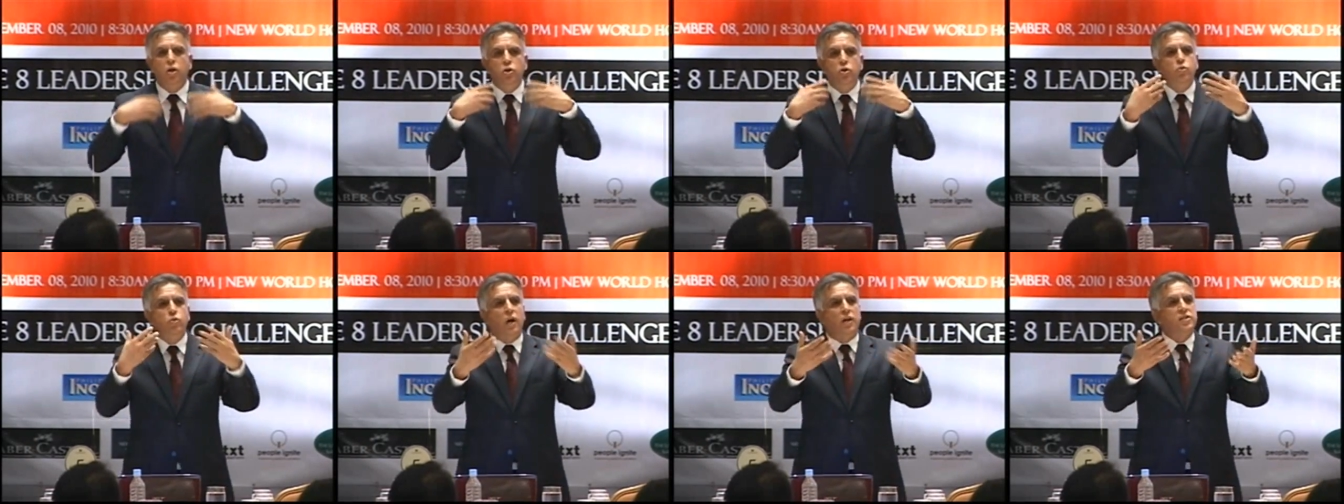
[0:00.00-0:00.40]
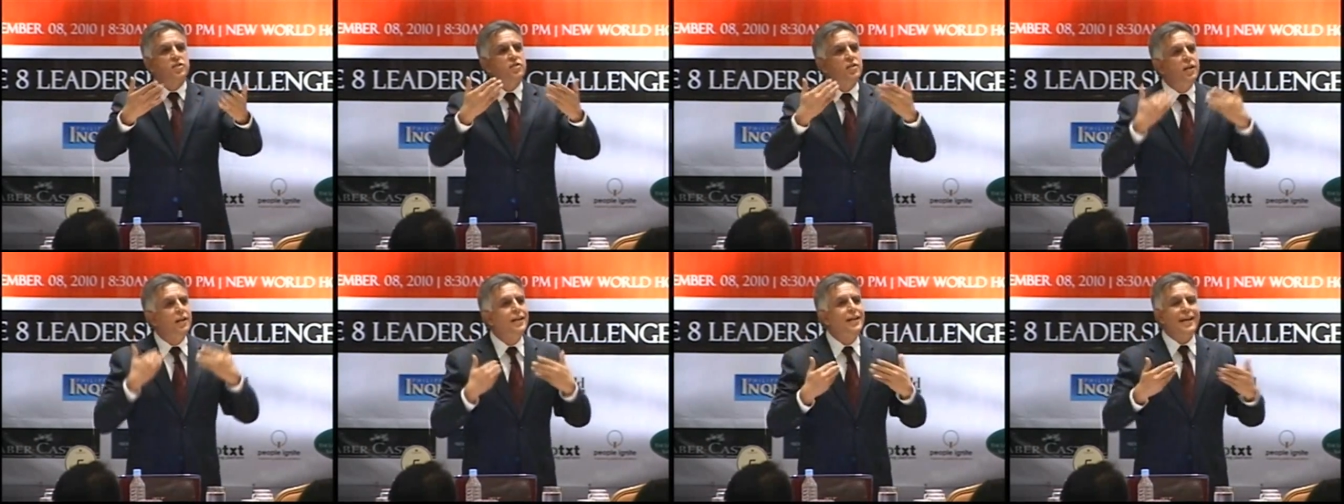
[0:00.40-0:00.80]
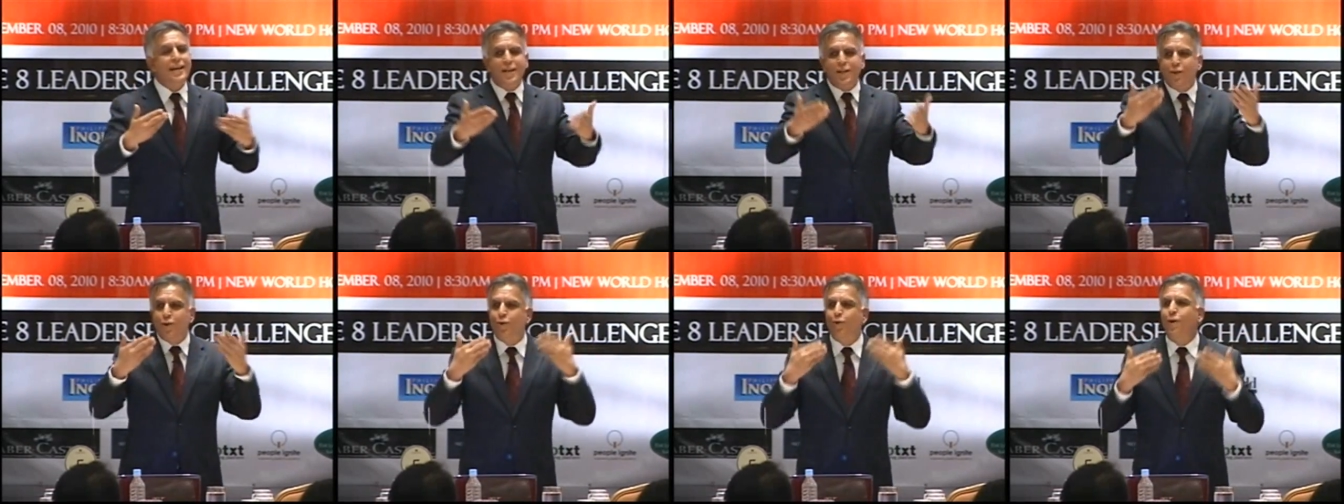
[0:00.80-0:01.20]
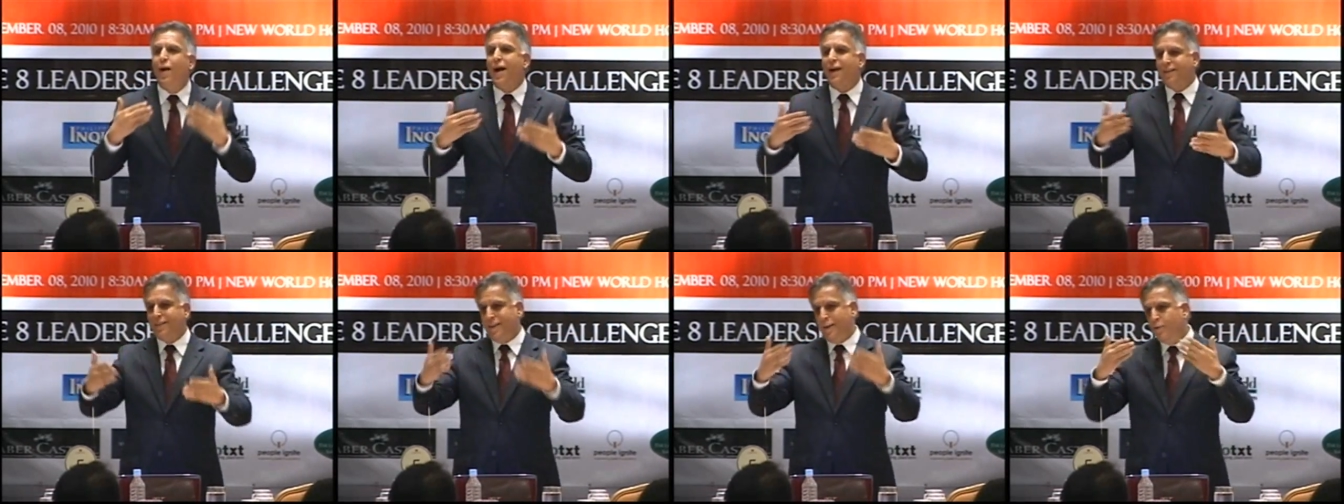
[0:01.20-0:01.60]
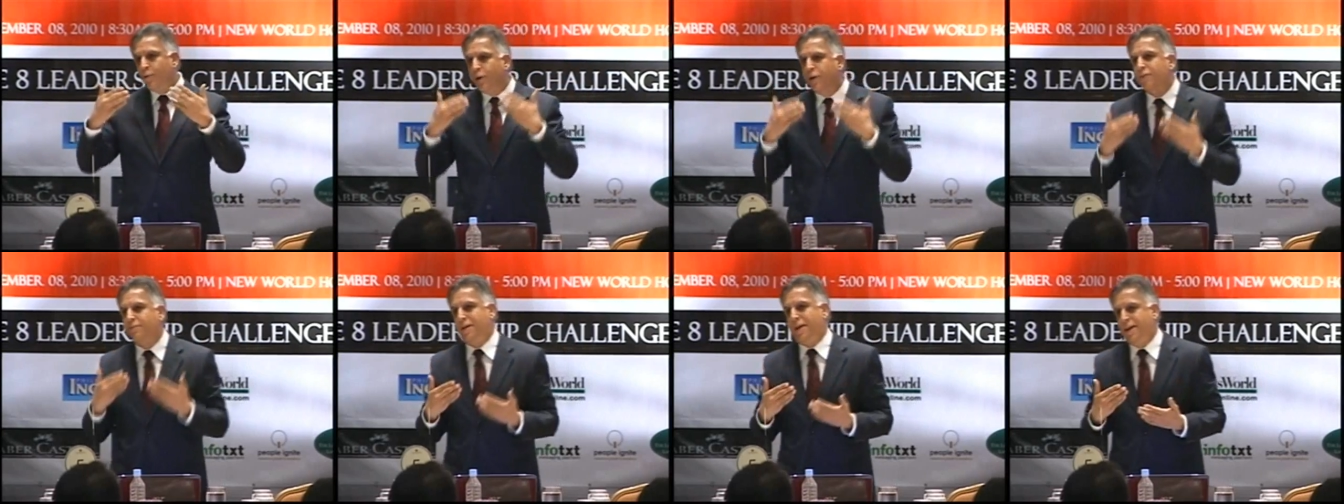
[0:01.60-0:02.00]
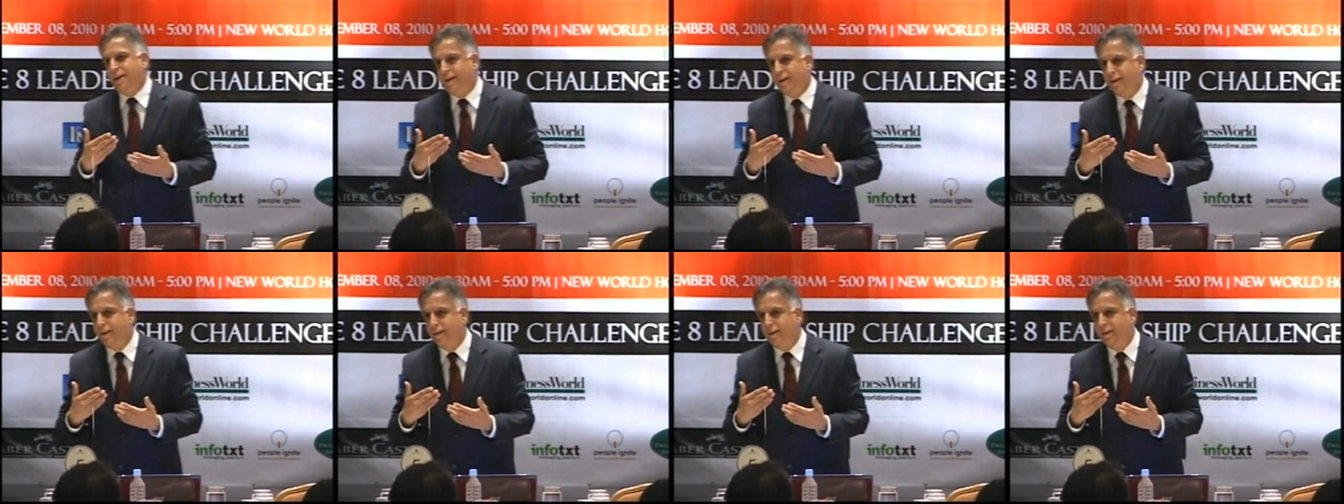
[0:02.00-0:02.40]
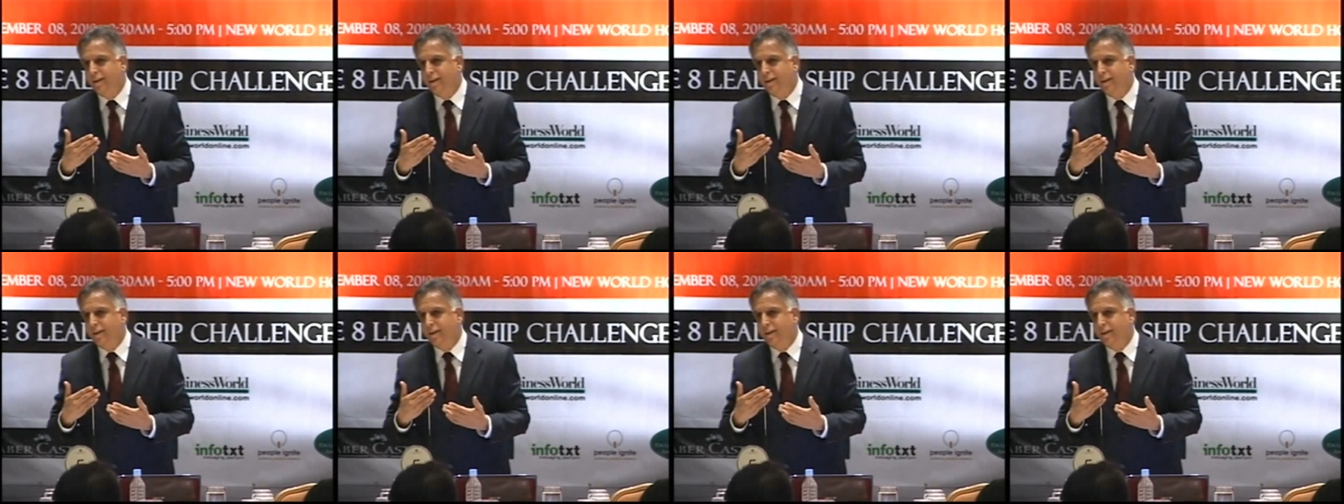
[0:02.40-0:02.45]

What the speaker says: you are still interacting with me.